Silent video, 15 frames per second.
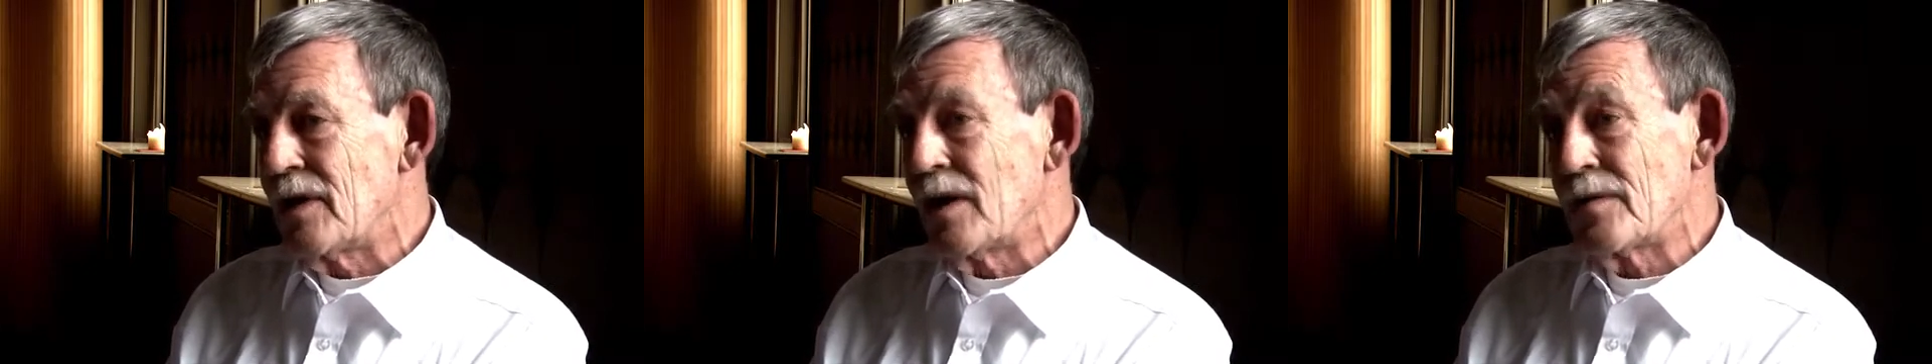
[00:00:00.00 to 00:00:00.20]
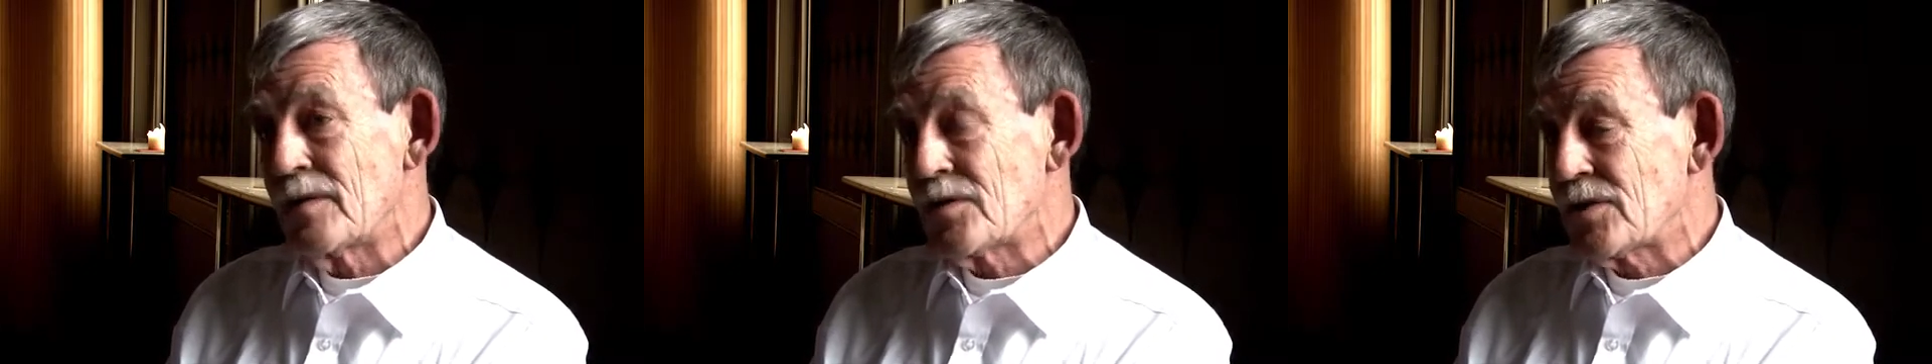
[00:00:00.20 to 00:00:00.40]

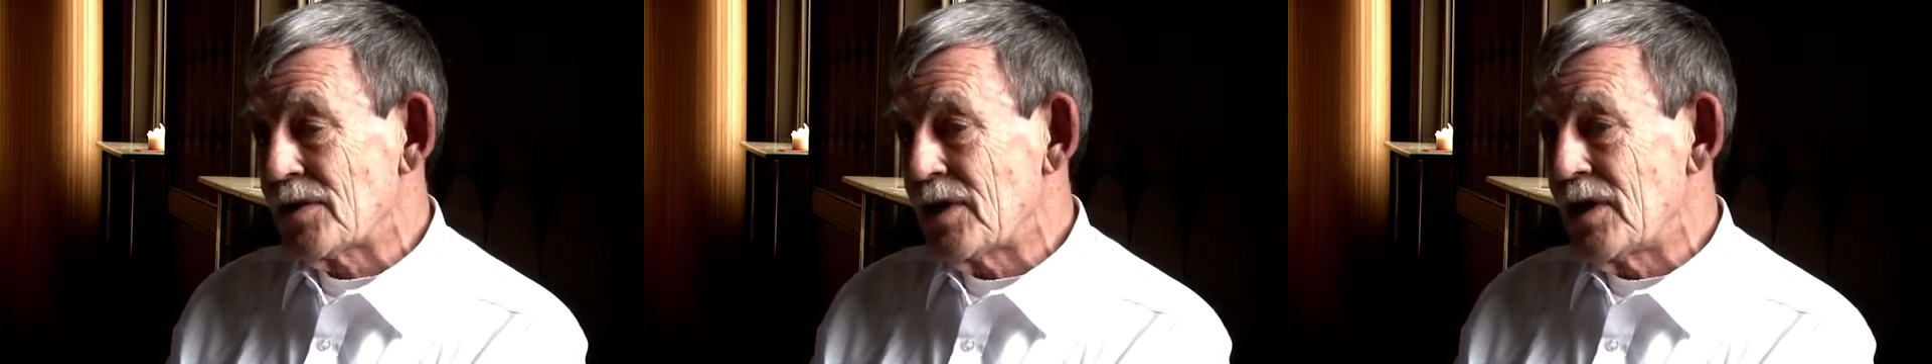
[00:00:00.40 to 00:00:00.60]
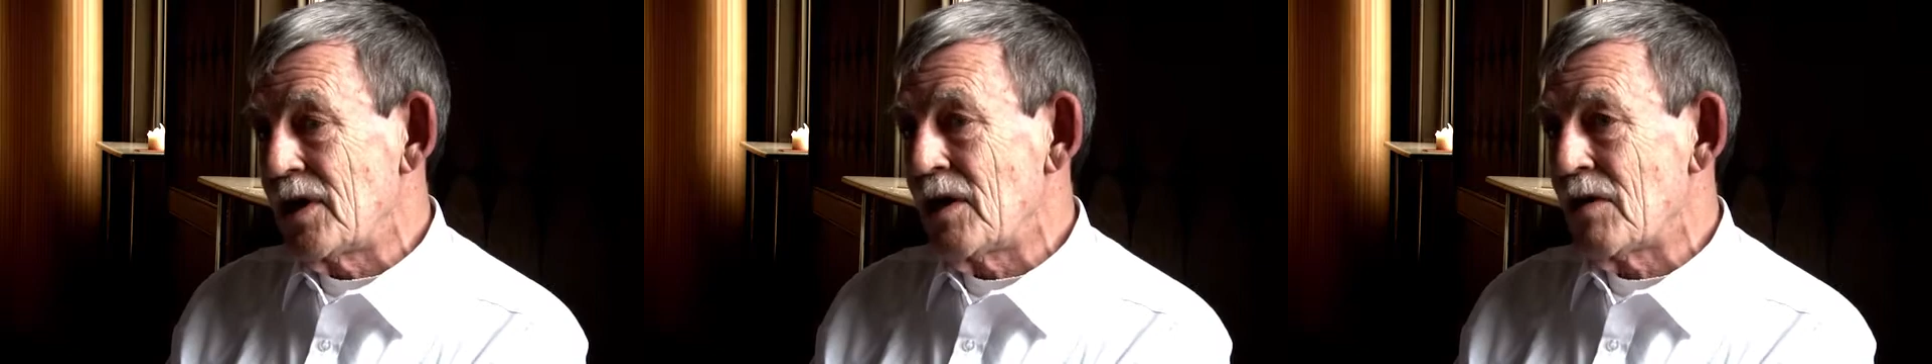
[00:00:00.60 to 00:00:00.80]
and the
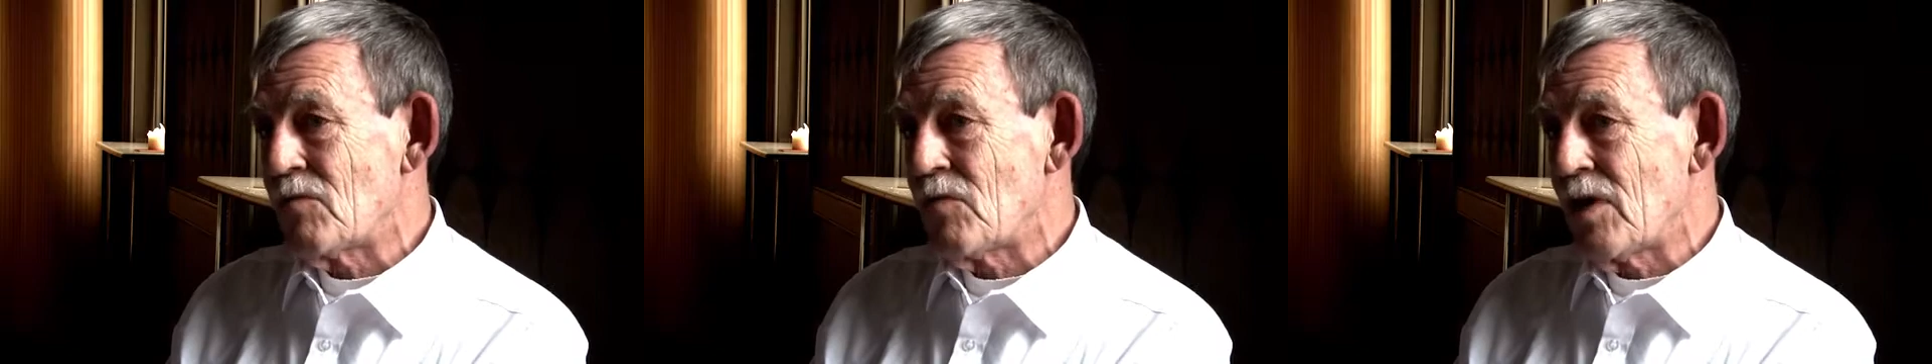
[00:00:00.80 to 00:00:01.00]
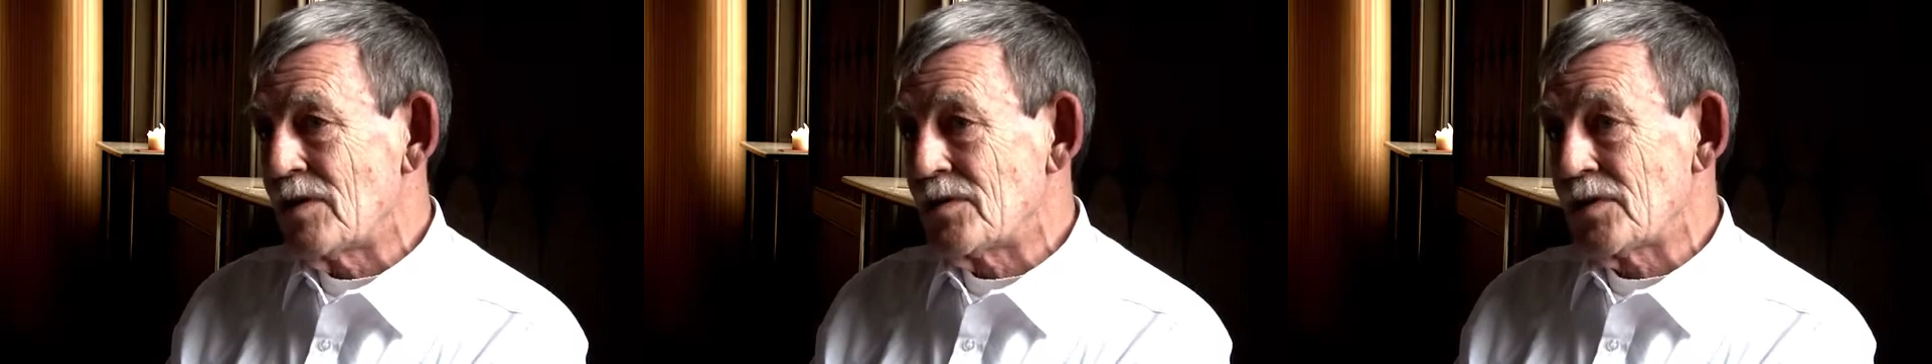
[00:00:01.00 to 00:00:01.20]
sea
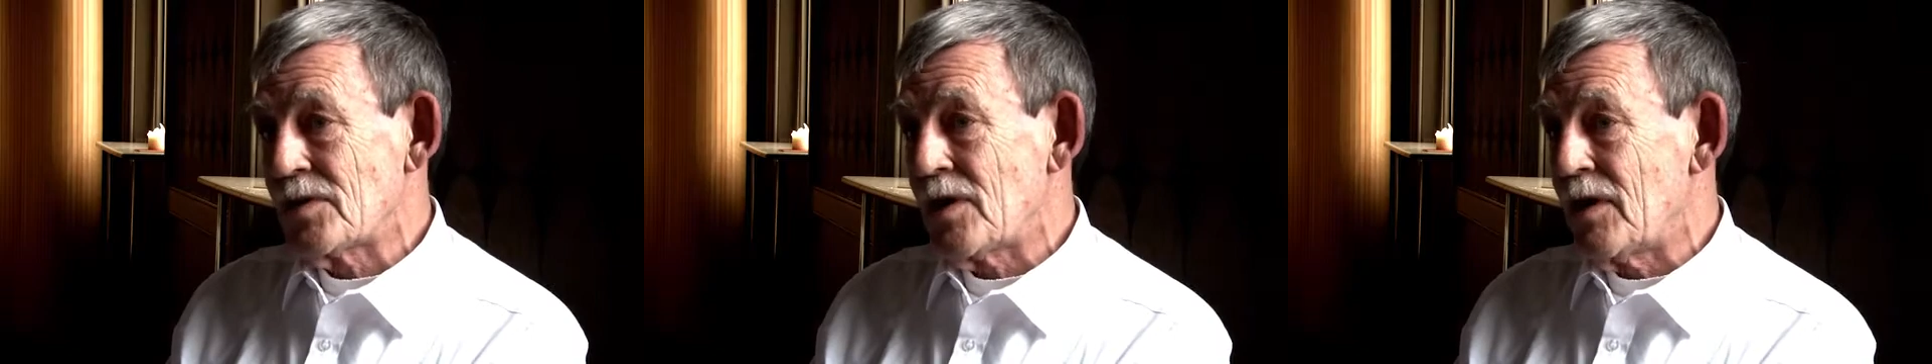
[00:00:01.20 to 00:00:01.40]
rises